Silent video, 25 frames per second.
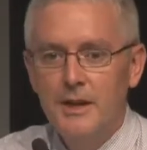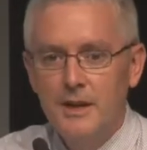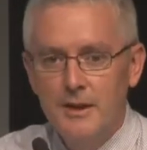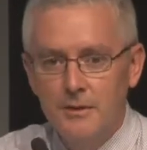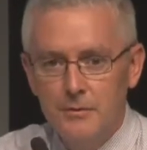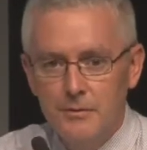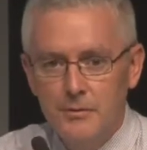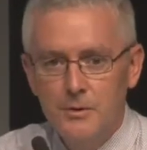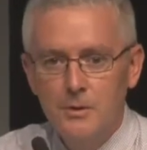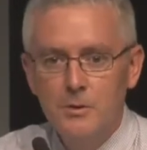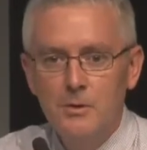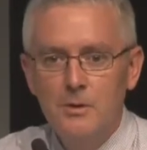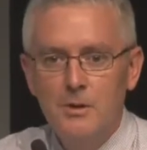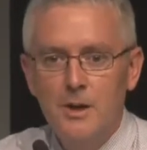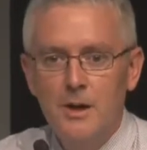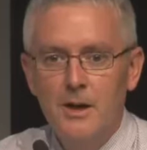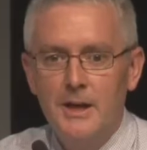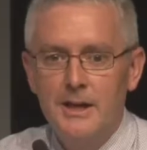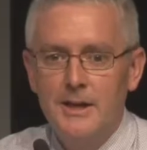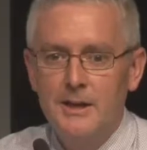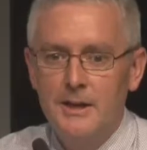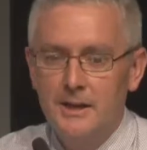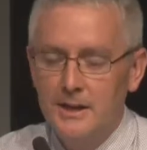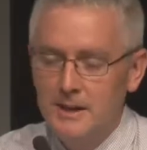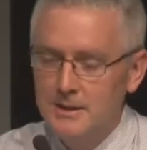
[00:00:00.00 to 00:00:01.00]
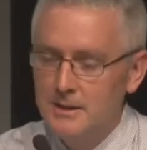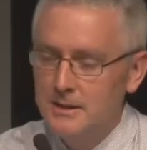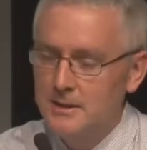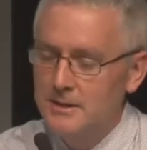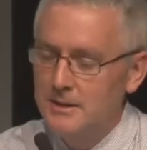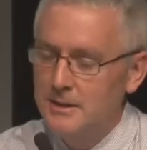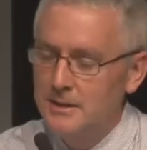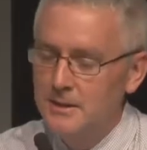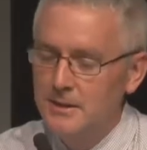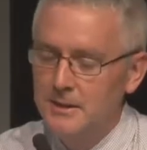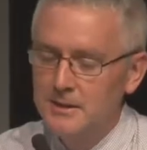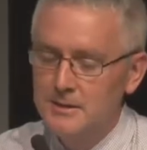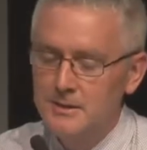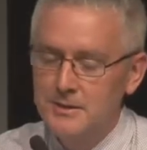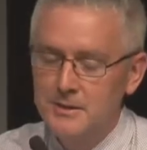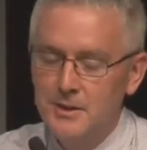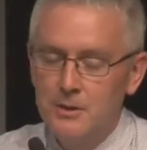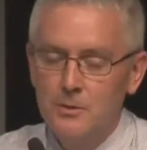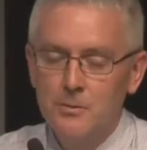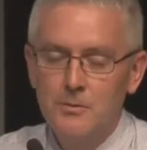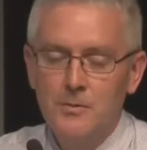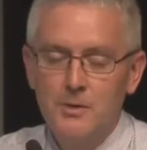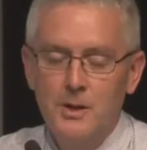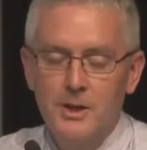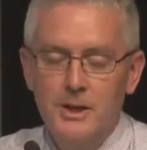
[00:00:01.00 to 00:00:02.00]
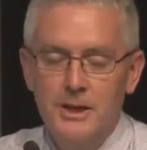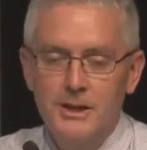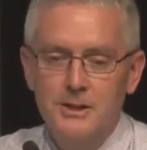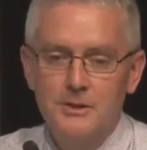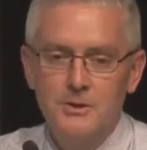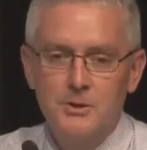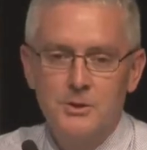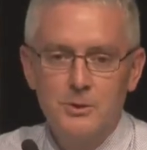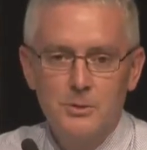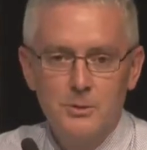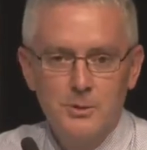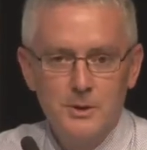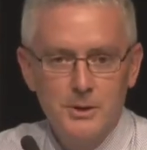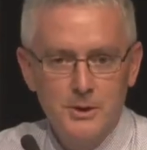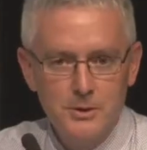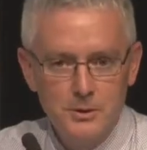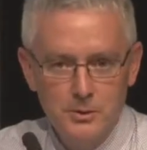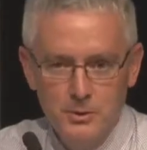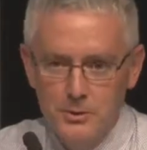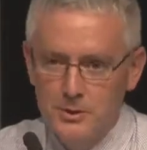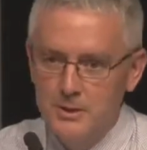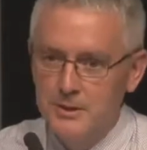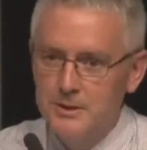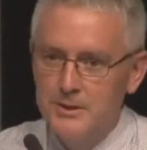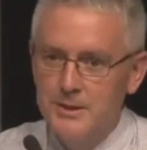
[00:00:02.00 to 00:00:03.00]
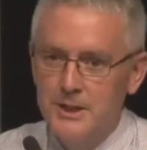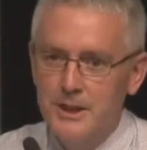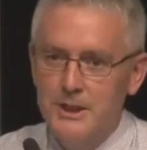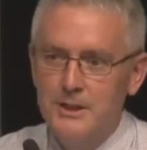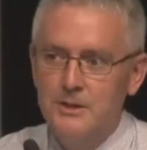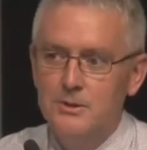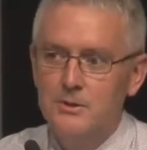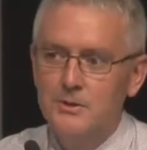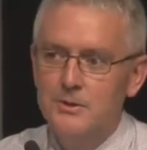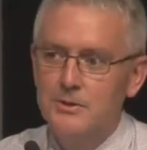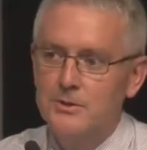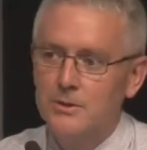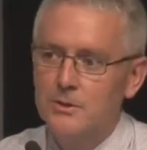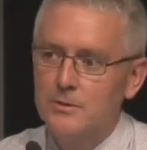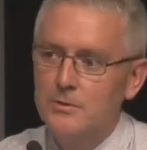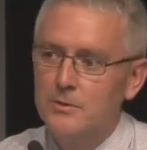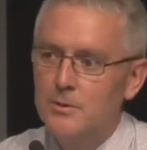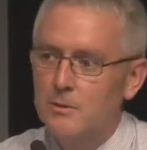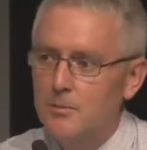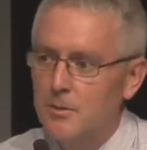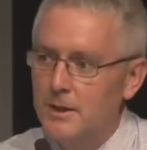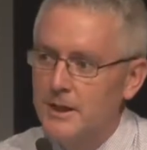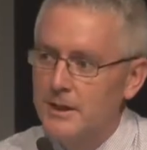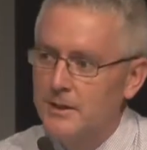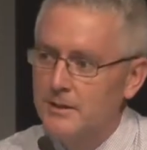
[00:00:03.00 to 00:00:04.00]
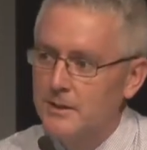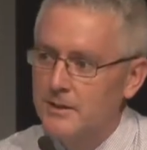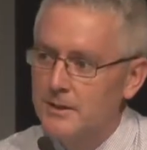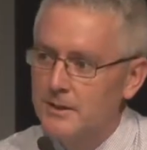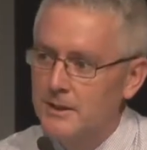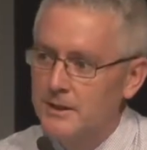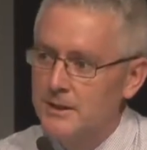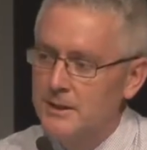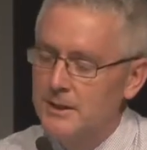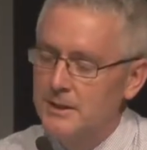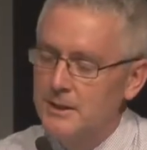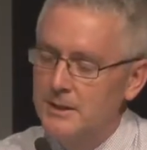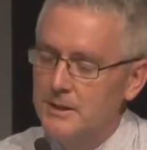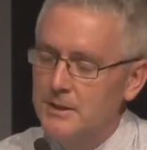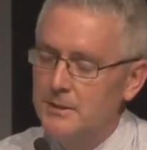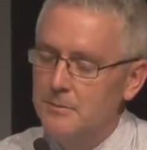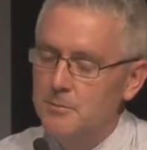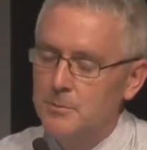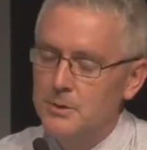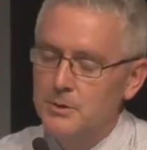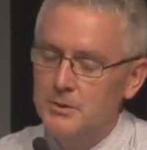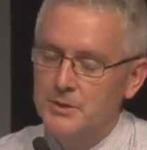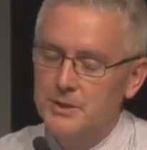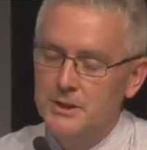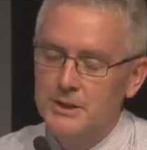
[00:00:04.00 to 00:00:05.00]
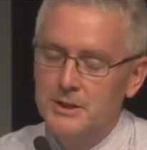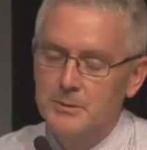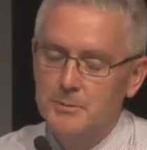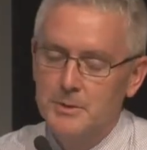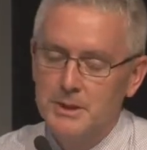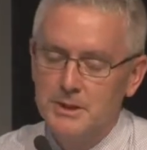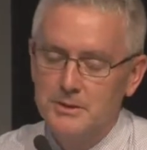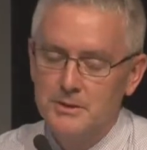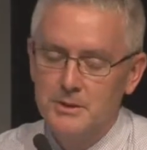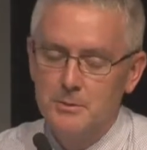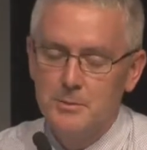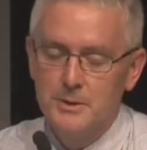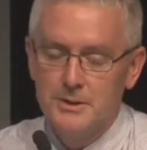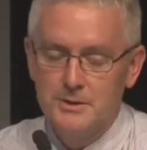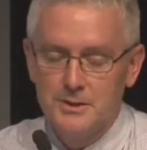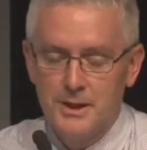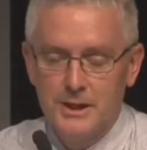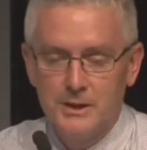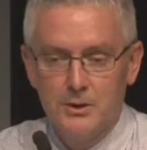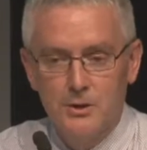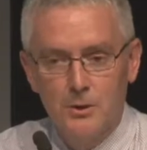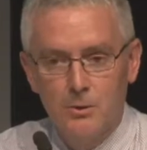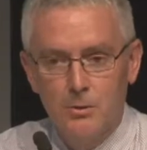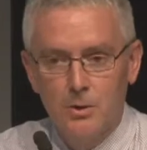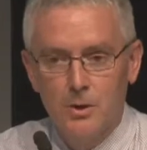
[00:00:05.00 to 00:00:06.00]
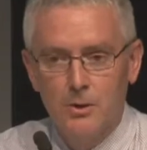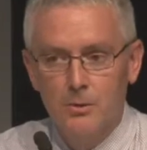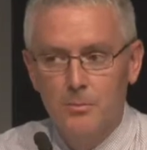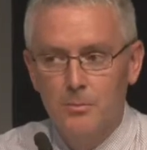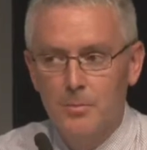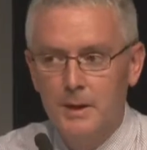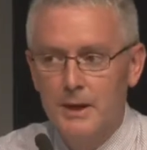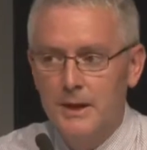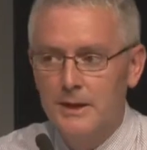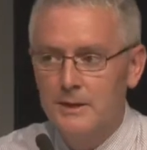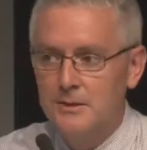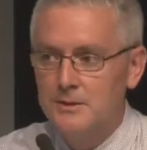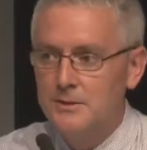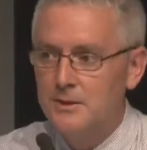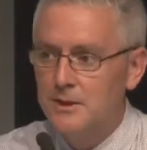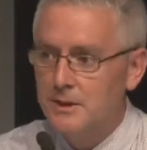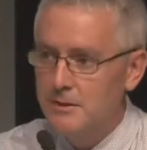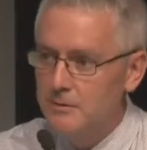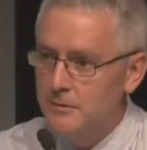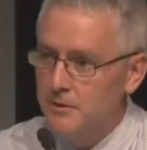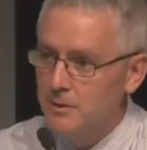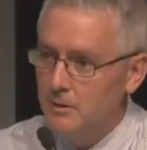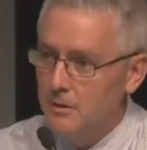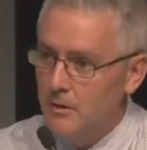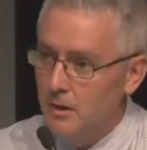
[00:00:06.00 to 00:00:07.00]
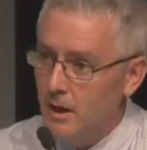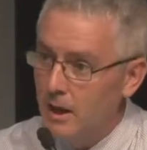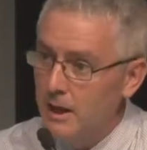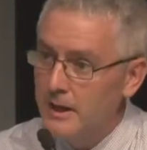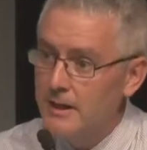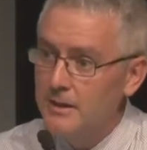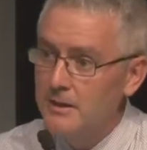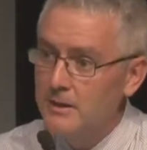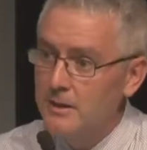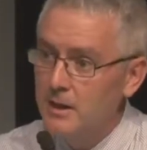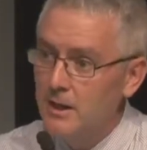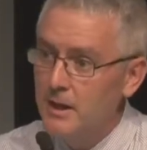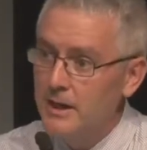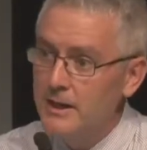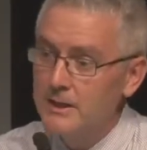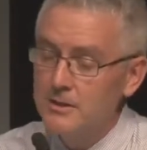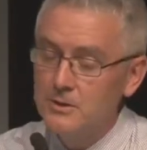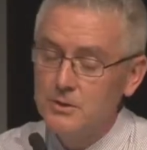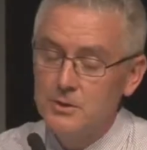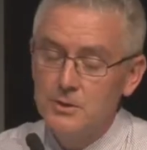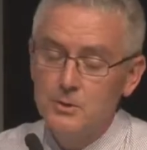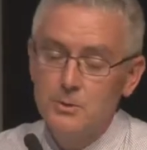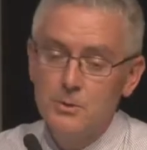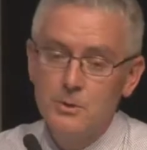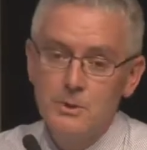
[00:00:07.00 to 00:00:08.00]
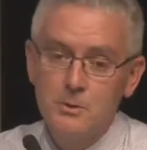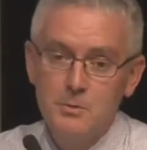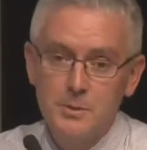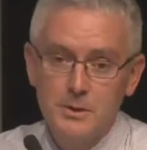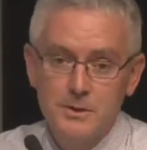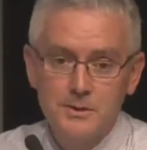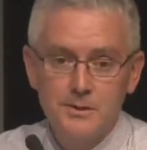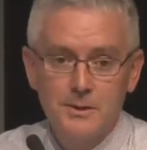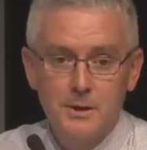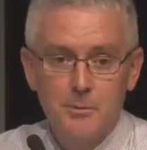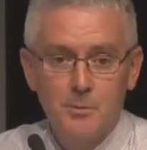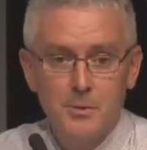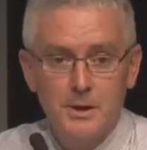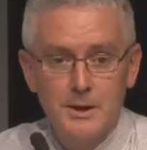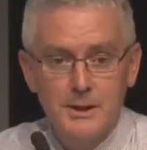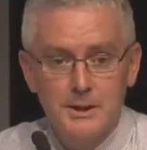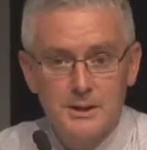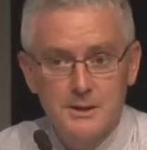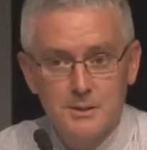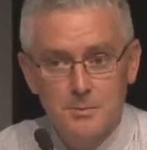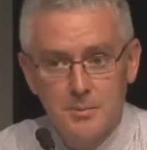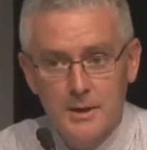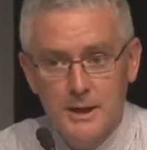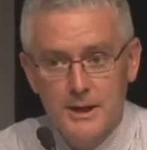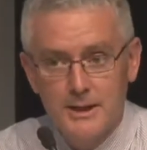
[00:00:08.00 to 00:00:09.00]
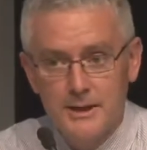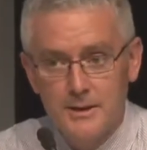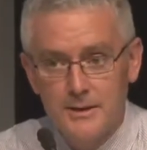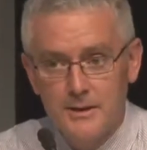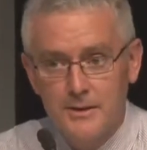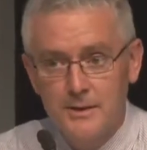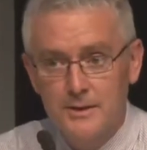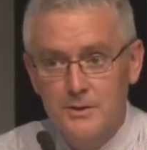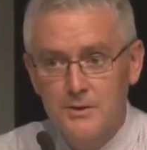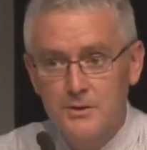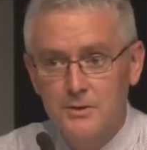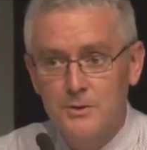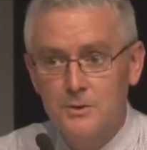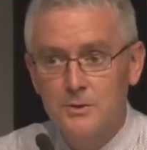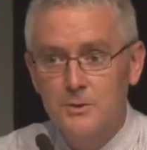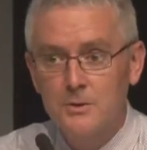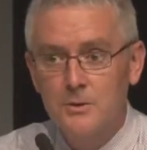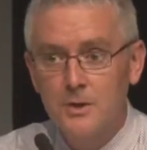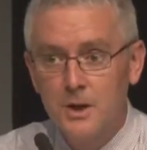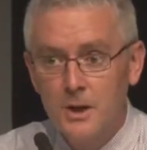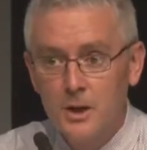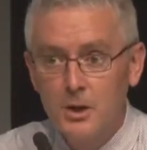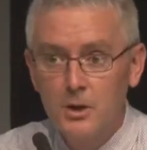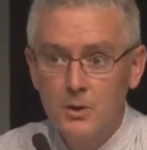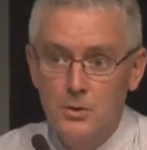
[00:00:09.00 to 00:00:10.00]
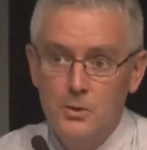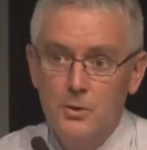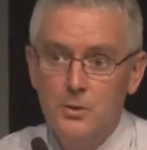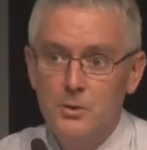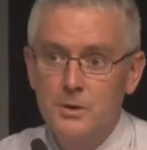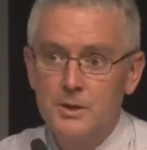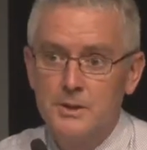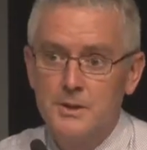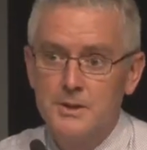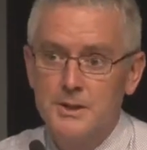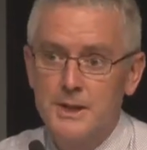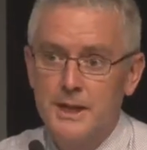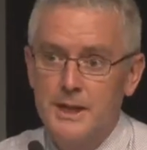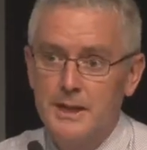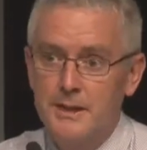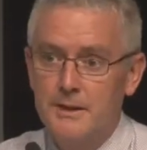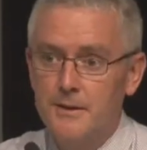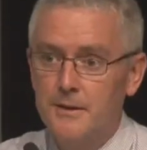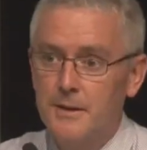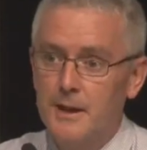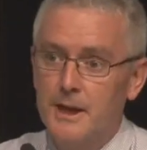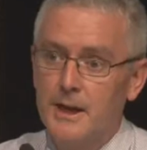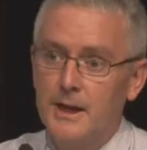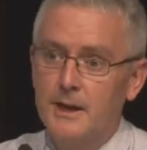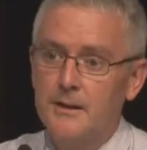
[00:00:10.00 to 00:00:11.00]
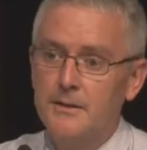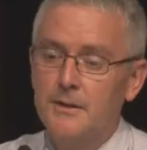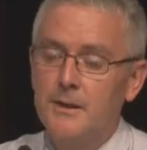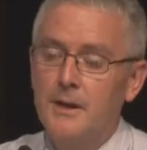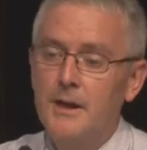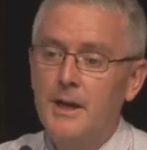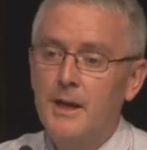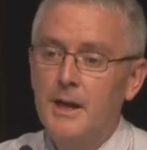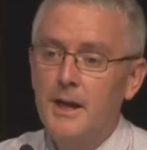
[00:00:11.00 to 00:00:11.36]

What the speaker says: If you like a self-guided tour, you can take yourself around the museum exhibits at your own pace. If you like a guided tour with someone explaining things to you, you can take that.